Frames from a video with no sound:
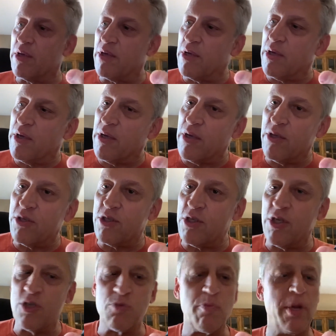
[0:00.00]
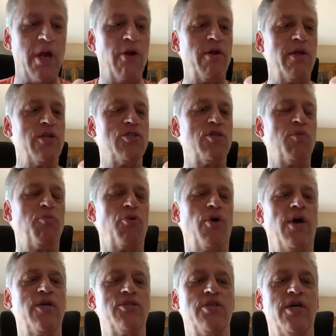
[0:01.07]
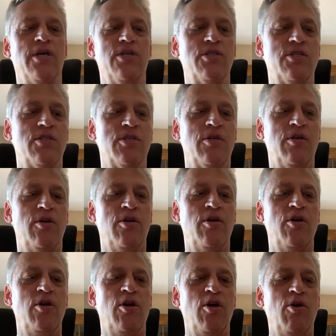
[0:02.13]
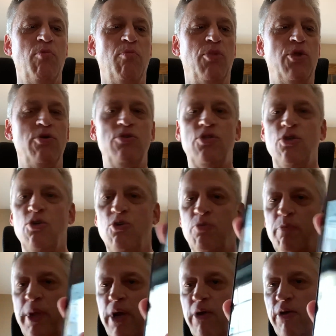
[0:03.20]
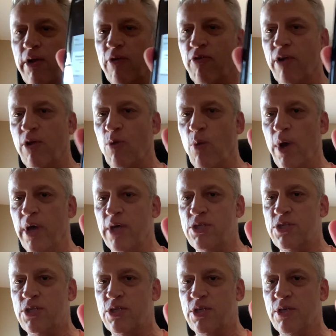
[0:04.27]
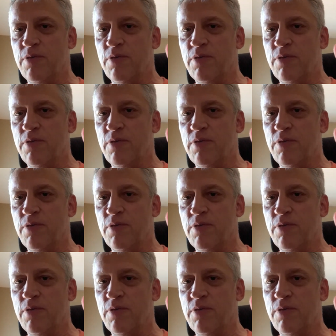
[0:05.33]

It says pairing is in process. Bluetooth pairing request.